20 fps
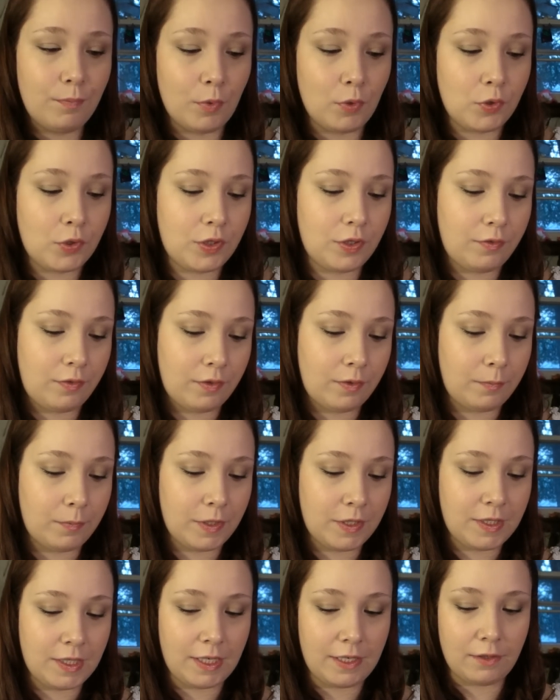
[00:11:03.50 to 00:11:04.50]
most of them
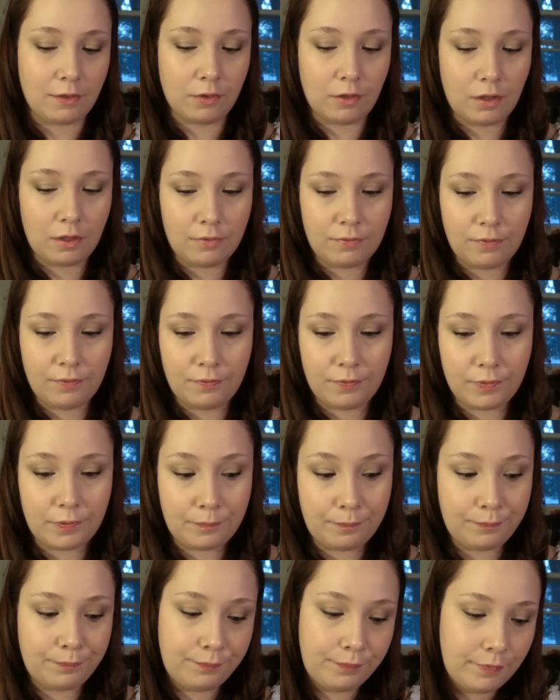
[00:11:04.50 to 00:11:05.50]
the title off of
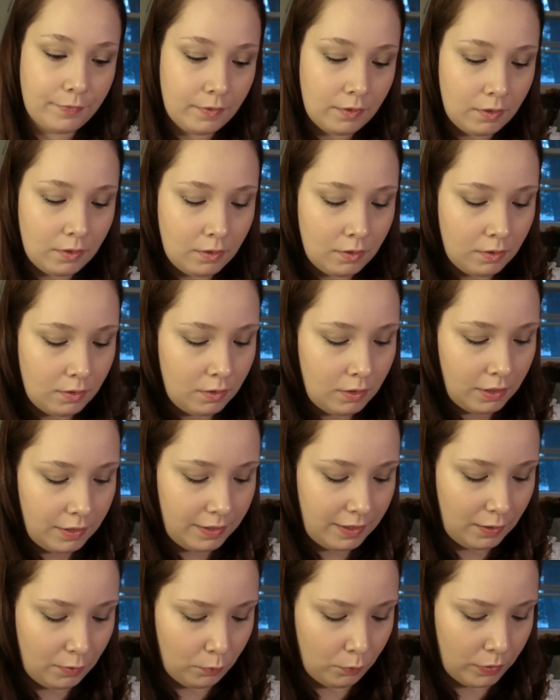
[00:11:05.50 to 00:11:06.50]
them. I
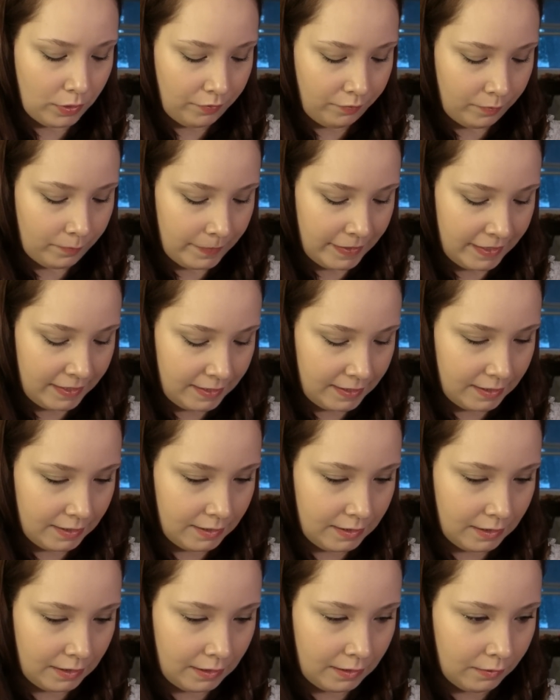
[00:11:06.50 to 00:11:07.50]
think one of them has the
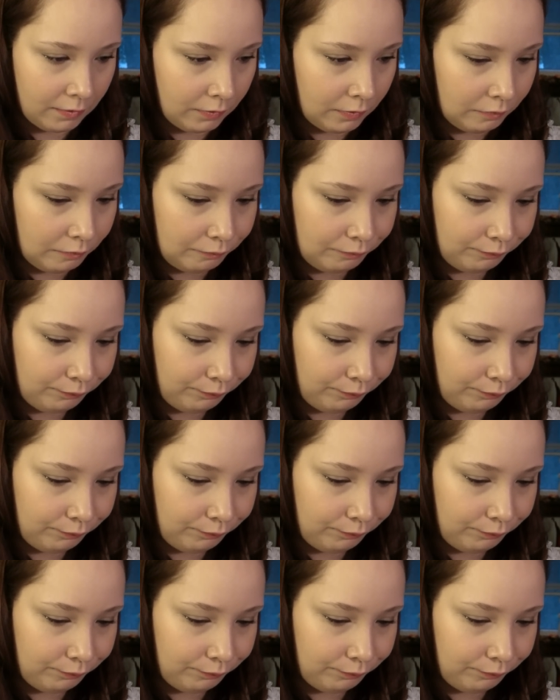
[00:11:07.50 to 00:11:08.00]
title.